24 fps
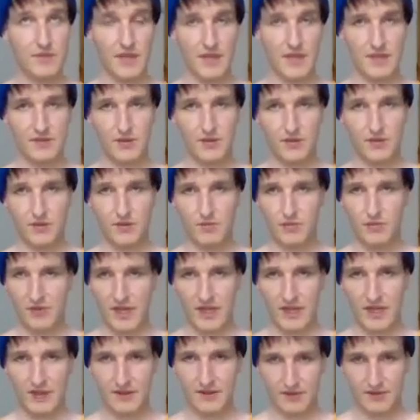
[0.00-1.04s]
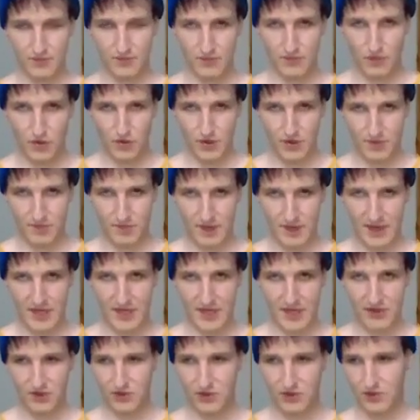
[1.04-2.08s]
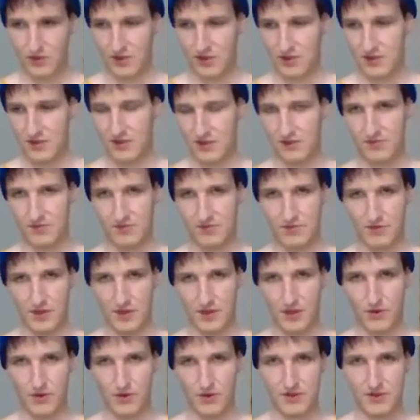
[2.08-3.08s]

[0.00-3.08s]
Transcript: to bring more money to the whole